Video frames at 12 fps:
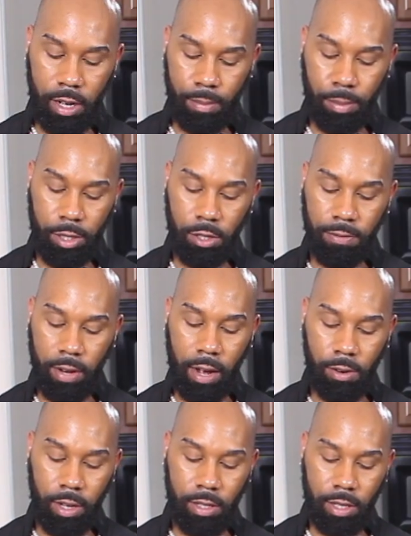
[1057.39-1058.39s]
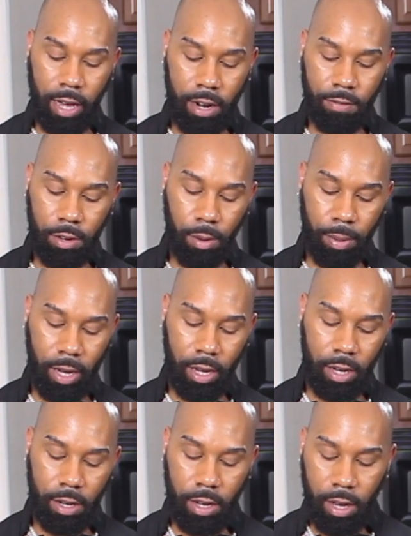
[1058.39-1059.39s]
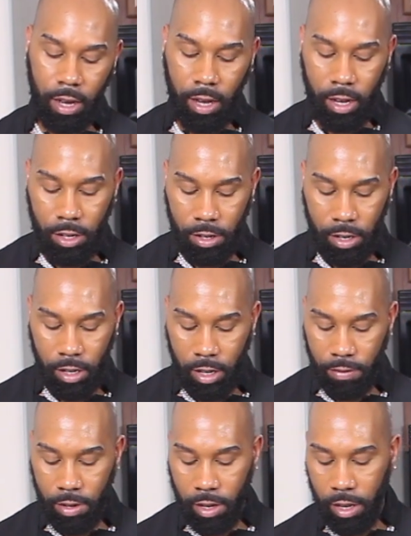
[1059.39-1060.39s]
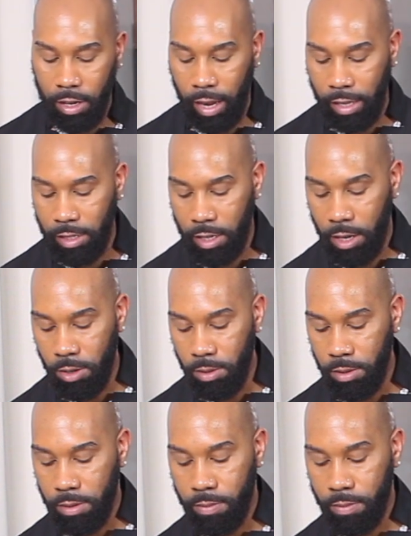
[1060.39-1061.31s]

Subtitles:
put your flour inside of your pan, and you're going to give it a nice coat.